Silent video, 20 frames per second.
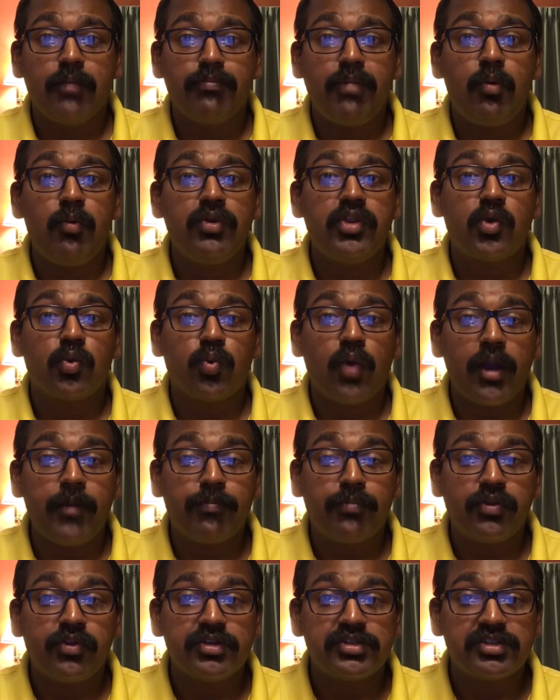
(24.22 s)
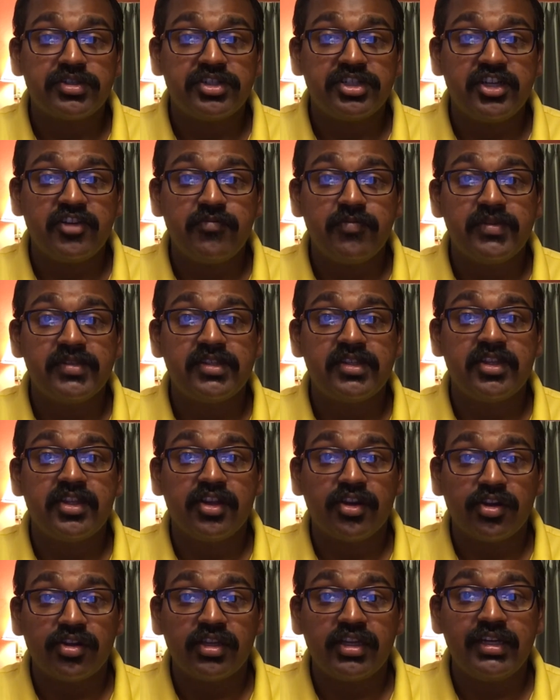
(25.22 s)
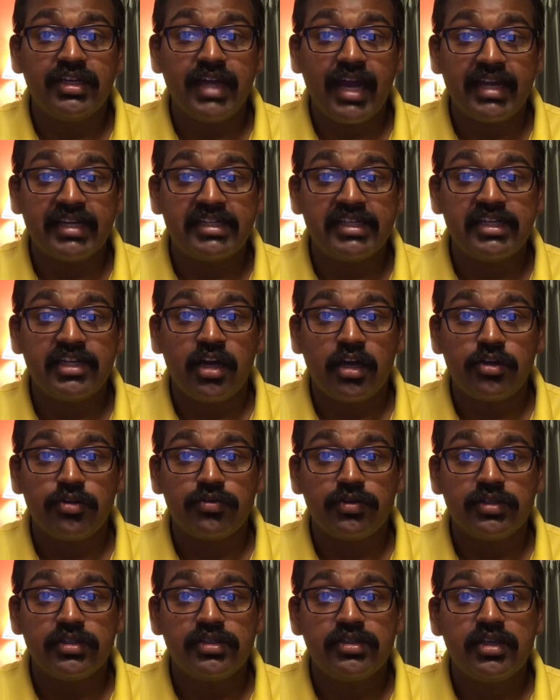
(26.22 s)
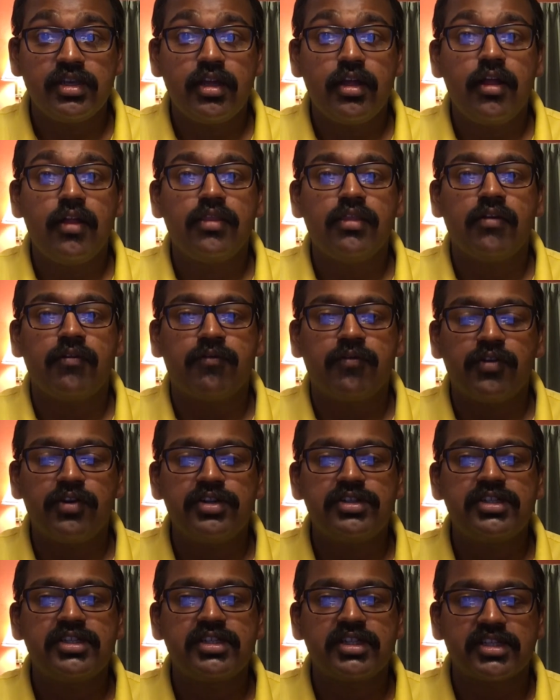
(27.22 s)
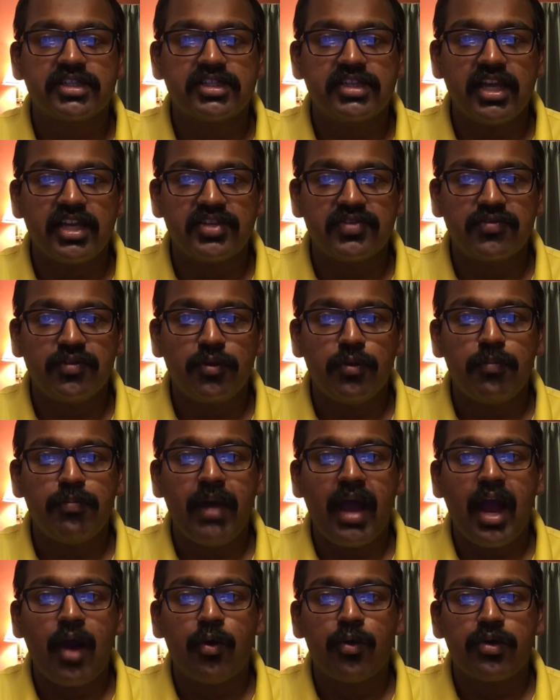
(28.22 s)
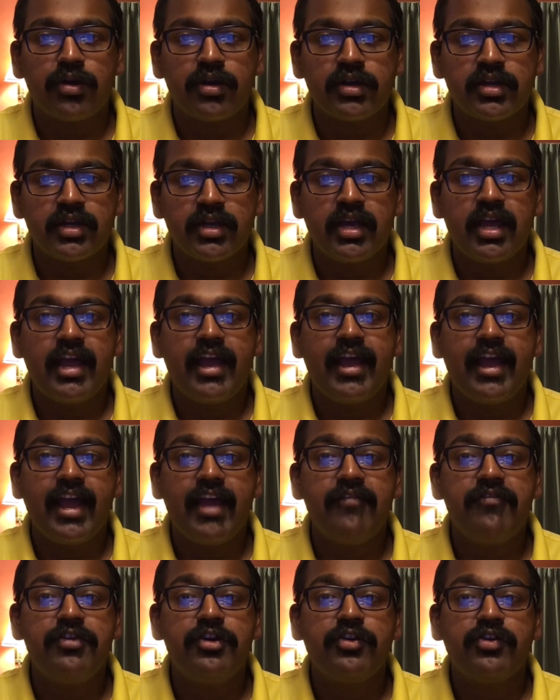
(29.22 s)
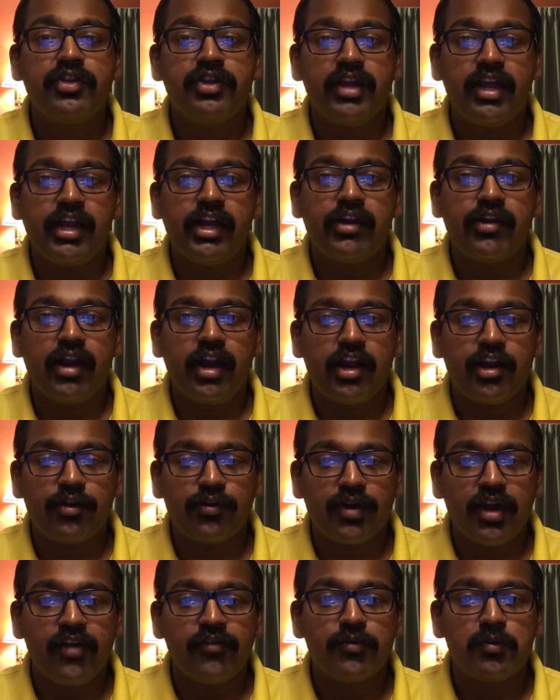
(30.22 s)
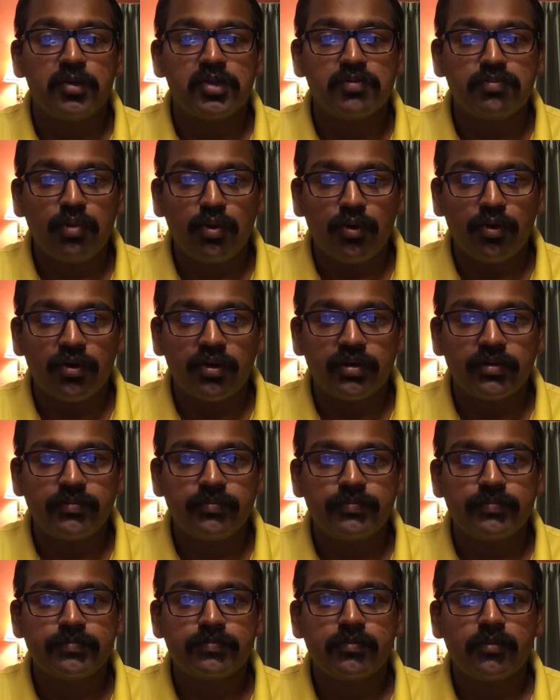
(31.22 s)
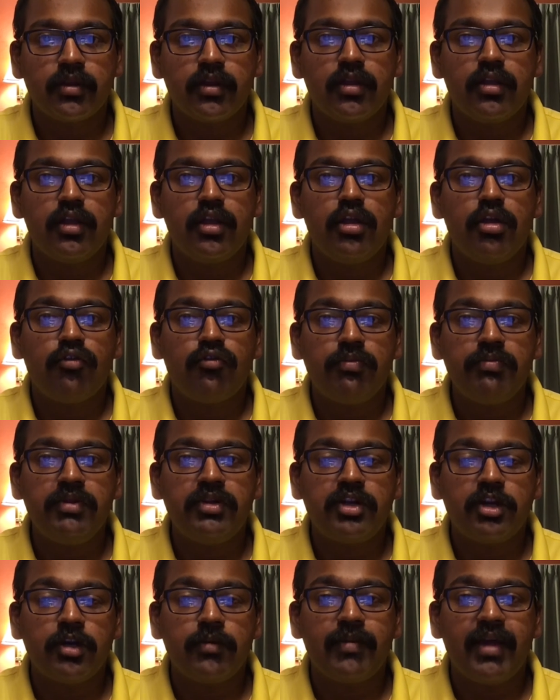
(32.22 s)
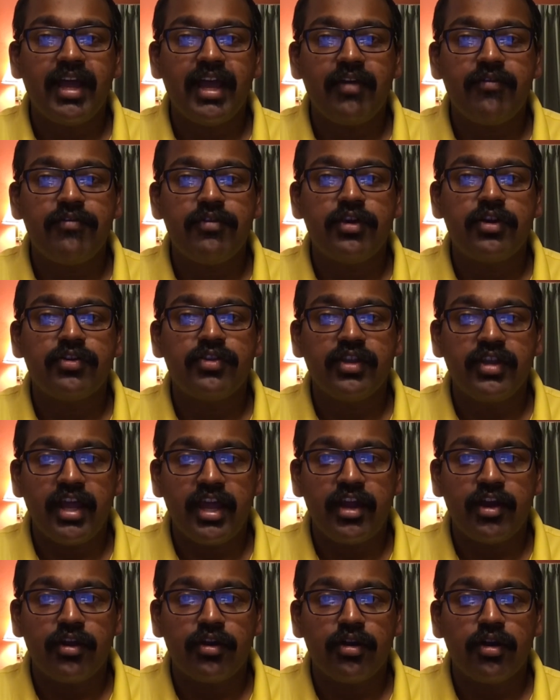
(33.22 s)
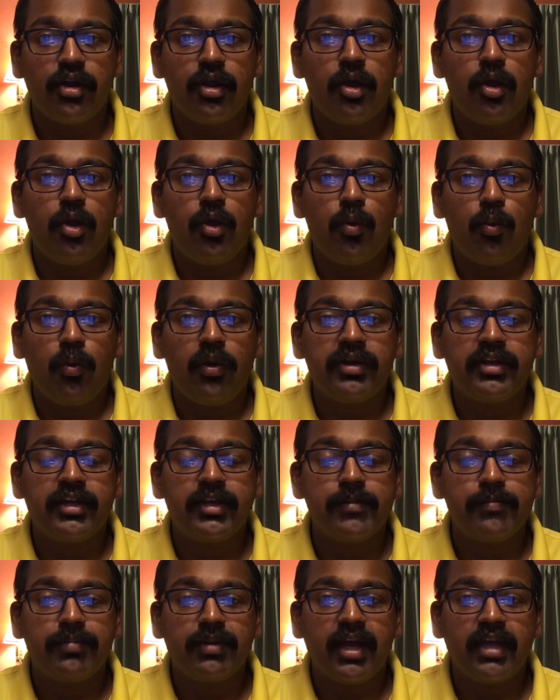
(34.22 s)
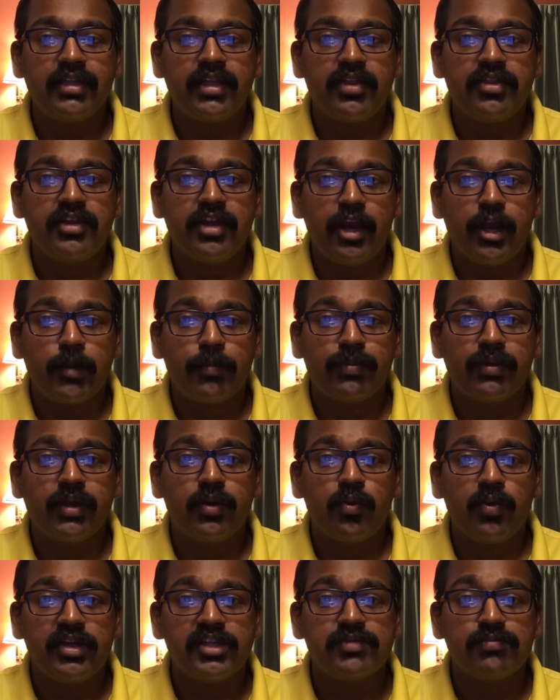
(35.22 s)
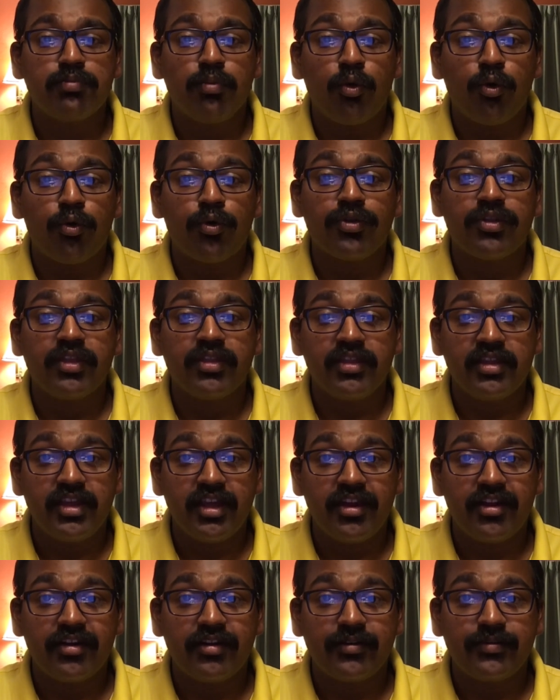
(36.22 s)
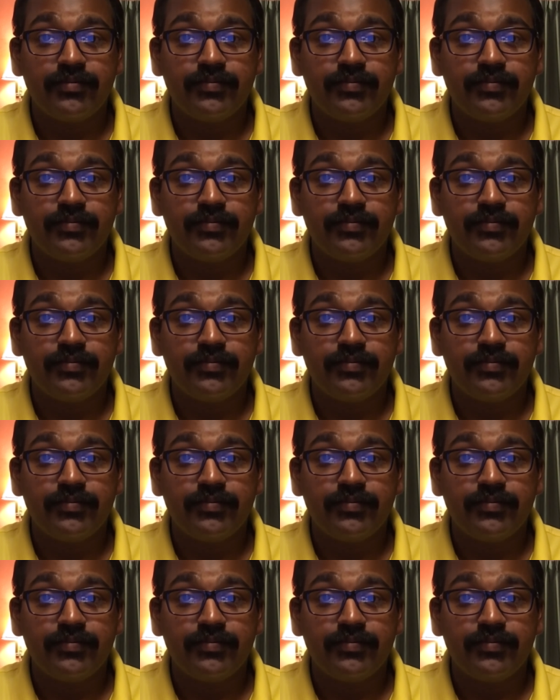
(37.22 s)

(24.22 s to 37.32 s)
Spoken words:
But with the Wright brothers' achievements in the early 1900s, the first successful, powered, heavier-than-air aircraft was born. From the term heavier than air, one can imply that the airplane weighs more than the air.